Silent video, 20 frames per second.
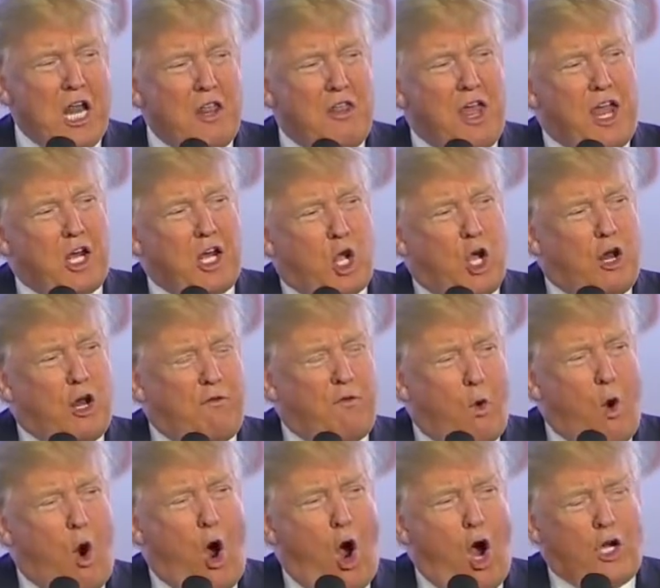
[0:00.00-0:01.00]
They could
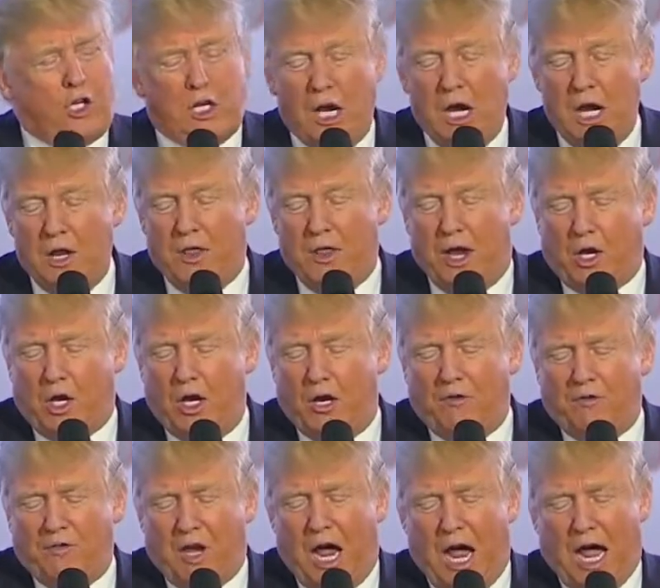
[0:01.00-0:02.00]
have walked. They could
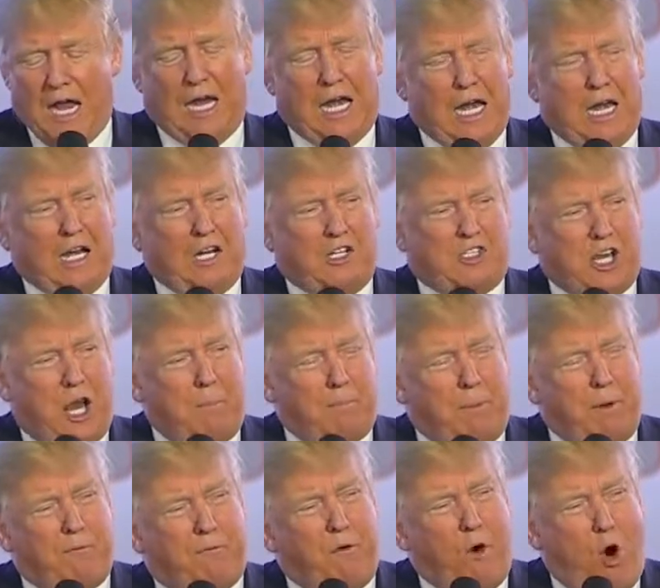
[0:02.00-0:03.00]
have gone in and said,
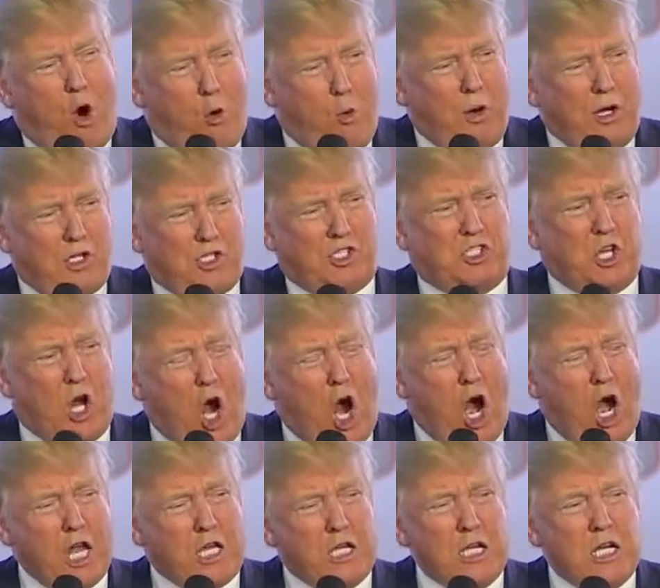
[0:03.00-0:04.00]
before we
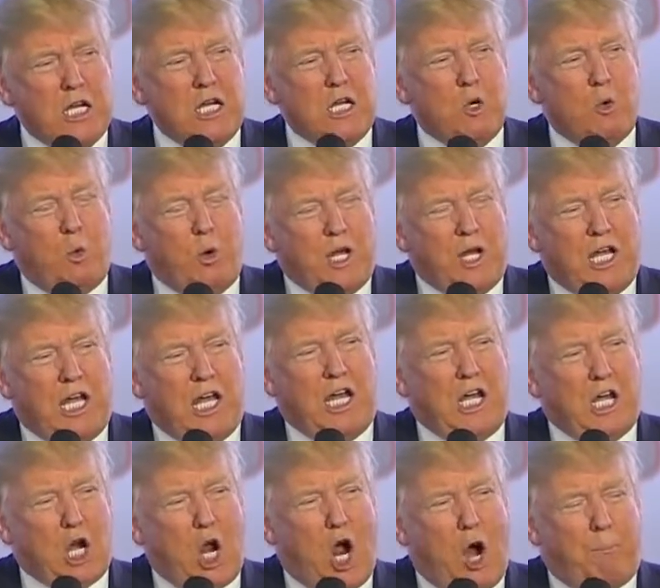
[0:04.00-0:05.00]
start, we
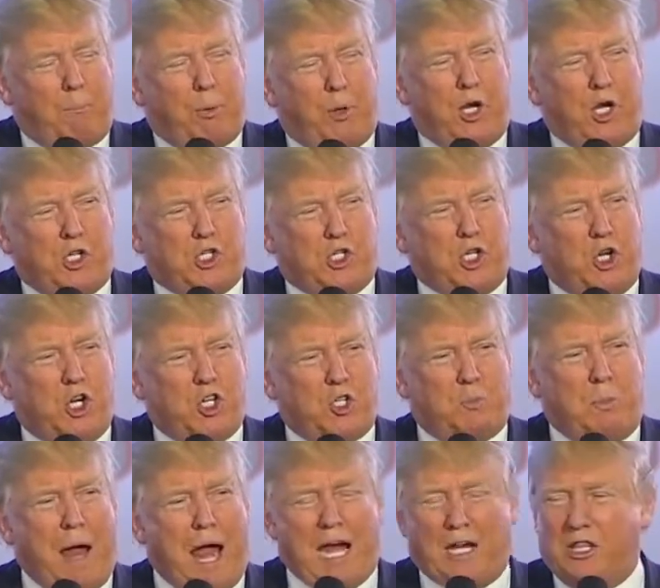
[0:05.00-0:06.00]
need our prisoners
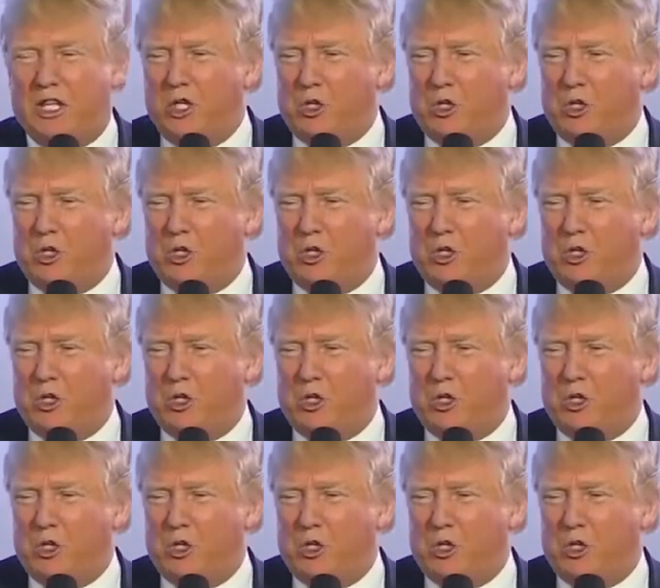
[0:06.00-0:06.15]
back.